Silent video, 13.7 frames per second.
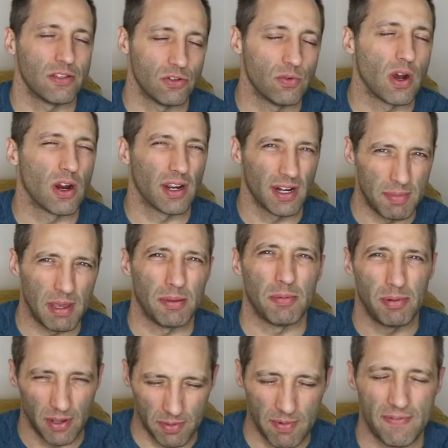You are going to be able to
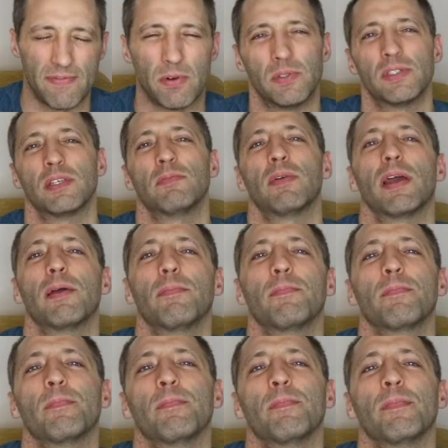play with my phone someday.
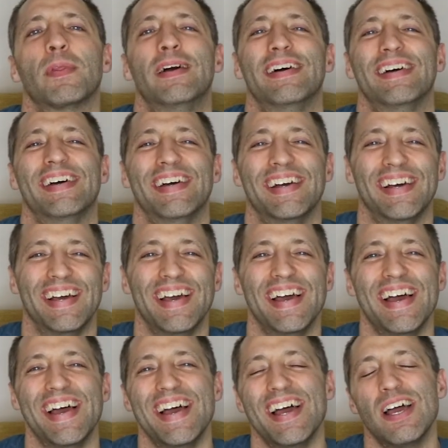I
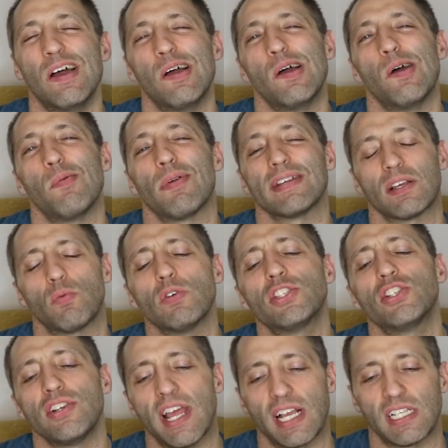was like,
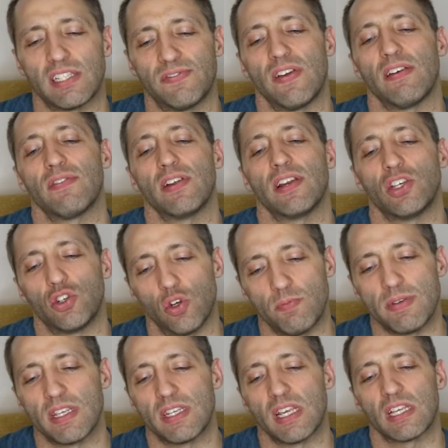"What's your next favorite?" And he showed
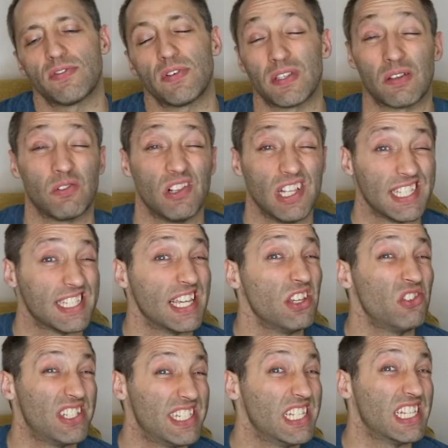me his next favorite. I was like, "Well, let's say
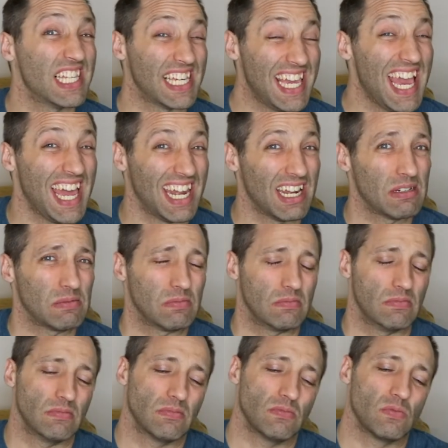you steal again.
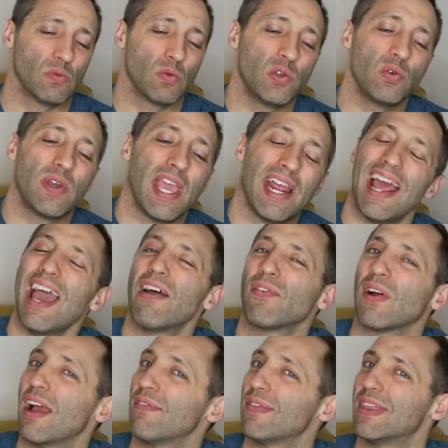Well, you can't ever
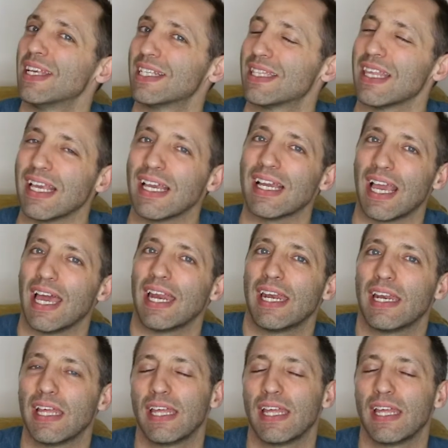have this thing again."